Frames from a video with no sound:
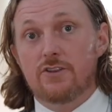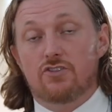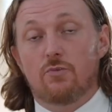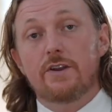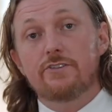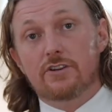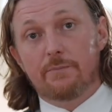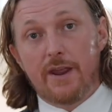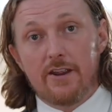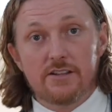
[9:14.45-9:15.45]
So when you're
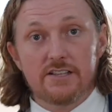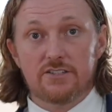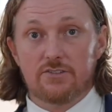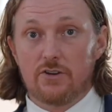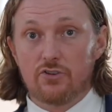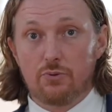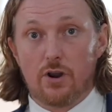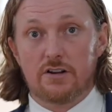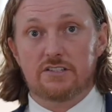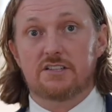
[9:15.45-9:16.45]
comparing this to other
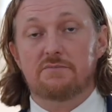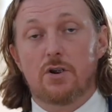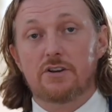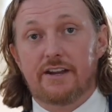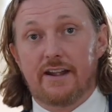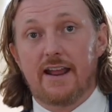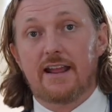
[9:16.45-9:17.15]
products in the market,